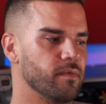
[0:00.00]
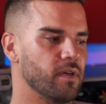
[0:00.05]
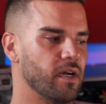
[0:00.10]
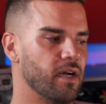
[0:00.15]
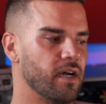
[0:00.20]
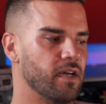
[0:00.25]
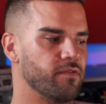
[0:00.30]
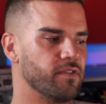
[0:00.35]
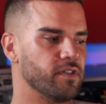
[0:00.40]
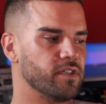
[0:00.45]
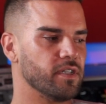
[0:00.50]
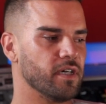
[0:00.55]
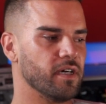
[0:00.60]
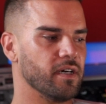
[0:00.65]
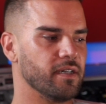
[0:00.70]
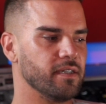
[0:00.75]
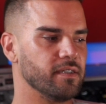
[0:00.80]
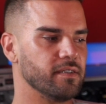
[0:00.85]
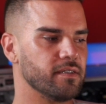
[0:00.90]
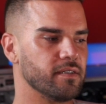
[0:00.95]

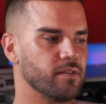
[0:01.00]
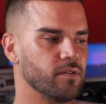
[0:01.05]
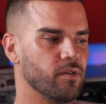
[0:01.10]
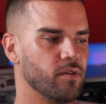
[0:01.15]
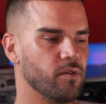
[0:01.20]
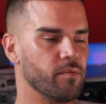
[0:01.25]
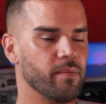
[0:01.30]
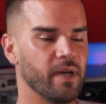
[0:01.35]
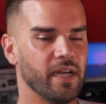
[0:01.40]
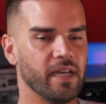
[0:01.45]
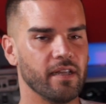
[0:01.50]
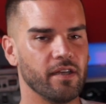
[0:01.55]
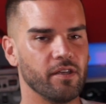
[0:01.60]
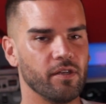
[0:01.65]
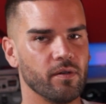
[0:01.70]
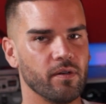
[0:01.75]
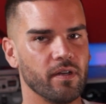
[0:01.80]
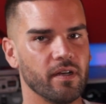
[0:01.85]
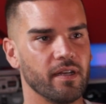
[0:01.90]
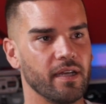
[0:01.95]
advertised or made a
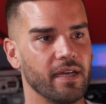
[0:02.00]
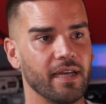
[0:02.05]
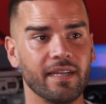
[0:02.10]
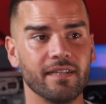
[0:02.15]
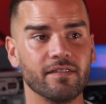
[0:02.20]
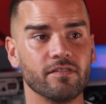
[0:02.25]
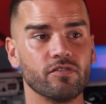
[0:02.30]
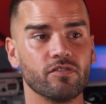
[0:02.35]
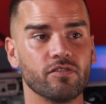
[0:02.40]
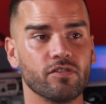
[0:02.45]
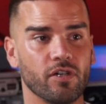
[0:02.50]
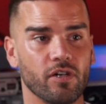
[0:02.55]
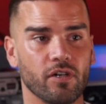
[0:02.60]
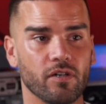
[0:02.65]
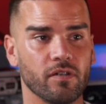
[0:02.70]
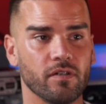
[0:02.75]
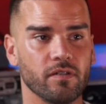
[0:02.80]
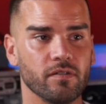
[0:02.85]
unit in stock.